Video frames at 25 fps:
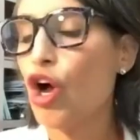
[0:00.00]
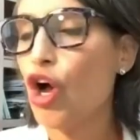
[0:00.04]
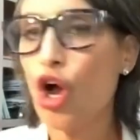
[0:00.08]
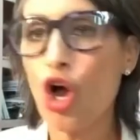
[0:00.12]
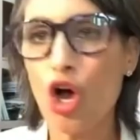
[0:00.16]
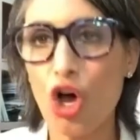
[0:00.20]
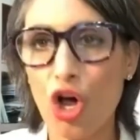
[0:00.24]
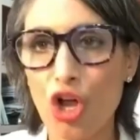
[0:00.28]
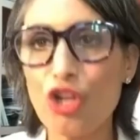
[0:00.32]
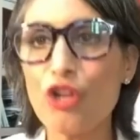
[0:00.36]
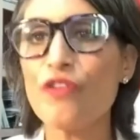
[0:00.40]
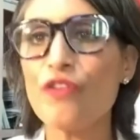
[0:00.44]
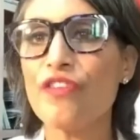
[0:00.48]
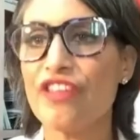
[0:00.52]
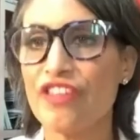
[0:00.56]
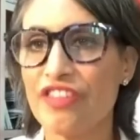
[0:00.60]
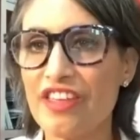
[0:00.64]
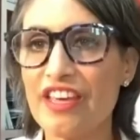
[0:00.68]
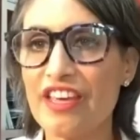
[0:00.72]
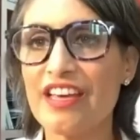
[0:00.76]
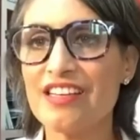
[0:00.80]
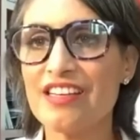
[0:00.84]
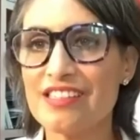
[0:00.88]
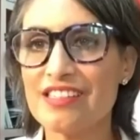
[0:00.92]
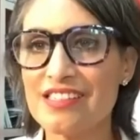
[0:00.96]
all of the
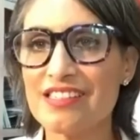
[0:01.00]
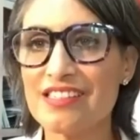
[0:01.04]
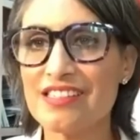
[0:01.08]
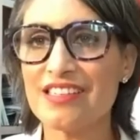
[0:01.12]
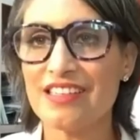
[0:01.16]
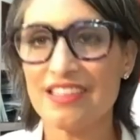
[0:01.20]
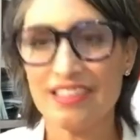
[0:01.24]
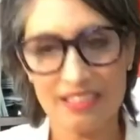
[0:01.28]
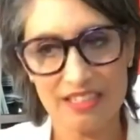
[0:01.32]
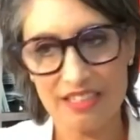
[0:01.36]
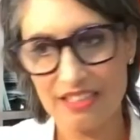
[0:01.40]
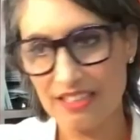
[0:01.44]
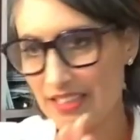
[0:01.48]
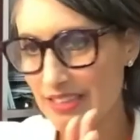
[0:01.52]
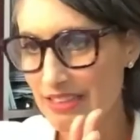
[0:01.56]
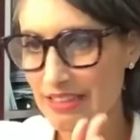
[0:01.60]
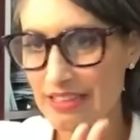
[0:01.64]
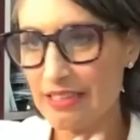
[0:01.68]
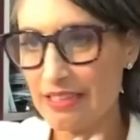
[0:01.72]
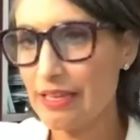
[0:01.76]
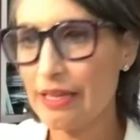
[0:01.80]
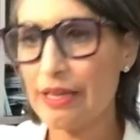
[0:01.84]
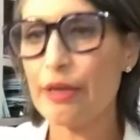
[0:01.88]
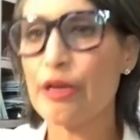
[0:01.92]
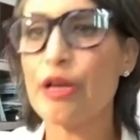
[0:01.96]
things
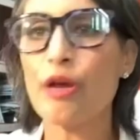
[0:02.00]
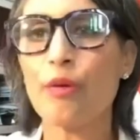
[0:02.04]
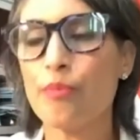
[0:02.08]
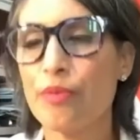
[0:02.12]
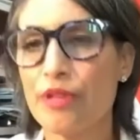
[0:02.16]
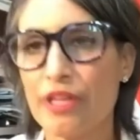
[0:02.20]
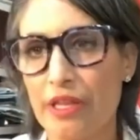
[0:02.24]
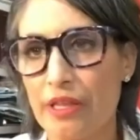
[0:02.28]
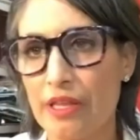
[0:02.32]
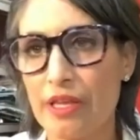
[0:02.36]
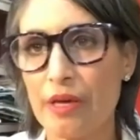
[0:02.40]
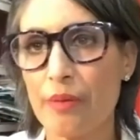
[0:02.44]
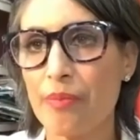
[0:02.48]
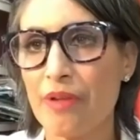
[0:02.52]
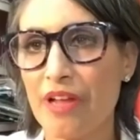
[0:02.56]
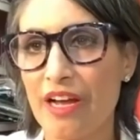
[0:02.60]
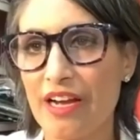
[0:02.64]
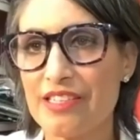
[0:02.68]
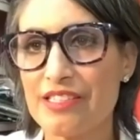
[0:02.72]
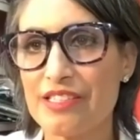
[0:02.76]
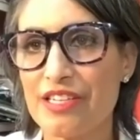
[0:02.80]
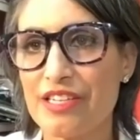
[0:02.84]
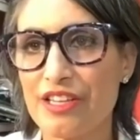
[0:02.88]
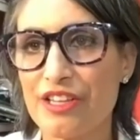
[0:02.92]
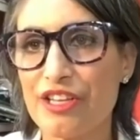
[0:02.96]
it completely
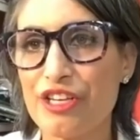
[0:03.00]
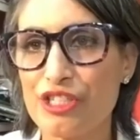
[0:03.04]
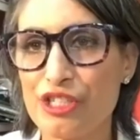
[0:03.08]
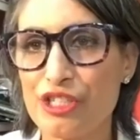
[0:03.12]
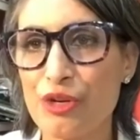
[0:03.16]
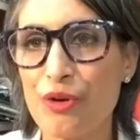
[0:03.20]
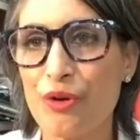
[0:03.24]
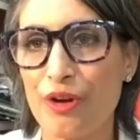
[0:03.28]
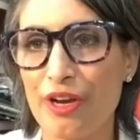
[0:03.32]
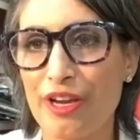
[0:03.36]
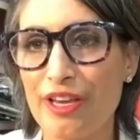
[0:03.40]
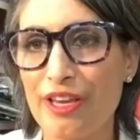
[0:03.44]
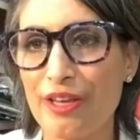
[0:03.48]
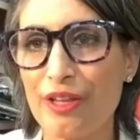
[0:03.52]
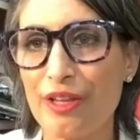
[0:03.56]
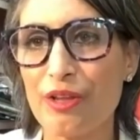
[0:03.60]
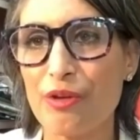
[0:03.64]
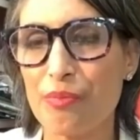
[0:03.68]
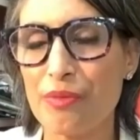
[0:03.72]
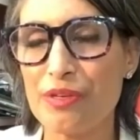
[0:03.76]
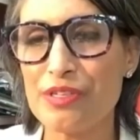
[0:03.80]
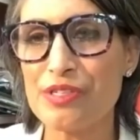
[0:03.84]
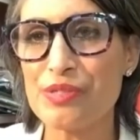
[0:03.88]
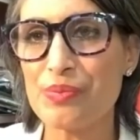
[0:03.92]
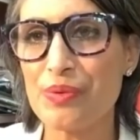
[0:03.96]
applies to this
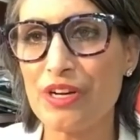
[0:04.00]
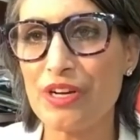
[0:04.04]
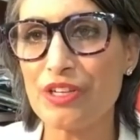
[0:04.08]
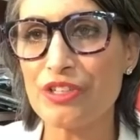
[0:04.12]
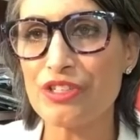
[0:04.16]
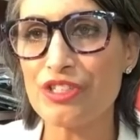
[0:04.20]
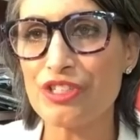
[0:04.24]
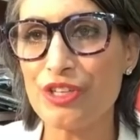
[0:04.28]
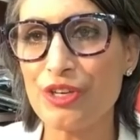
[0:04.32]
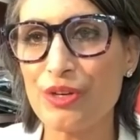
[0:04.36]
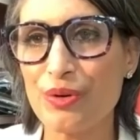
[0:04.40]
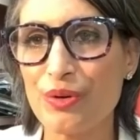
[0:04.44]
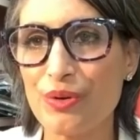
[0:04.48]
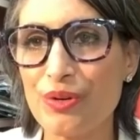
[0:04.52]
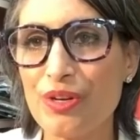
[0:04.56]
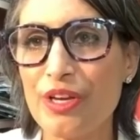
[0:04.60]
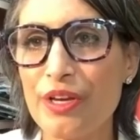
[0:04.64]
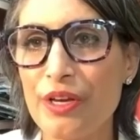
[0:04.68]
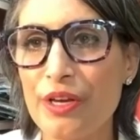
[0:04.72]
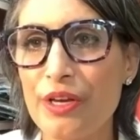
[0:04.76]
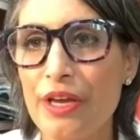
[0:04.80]
curriculum as well too.